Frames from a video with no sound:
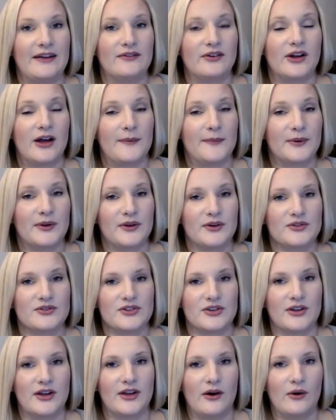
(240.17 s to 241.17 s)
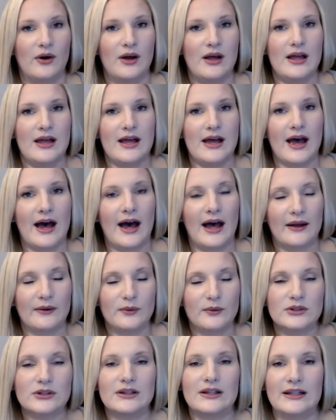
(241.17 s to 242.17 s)
a couple years ago. I
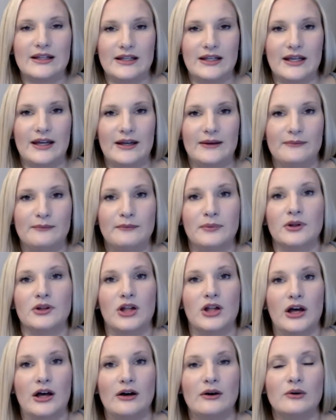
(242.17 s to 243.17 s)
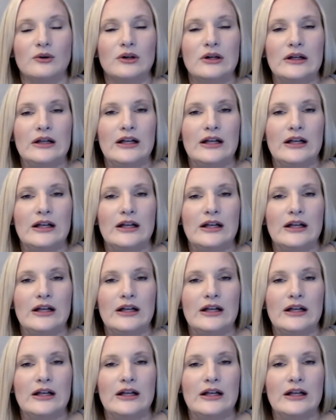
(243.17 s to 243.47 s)
will link it below.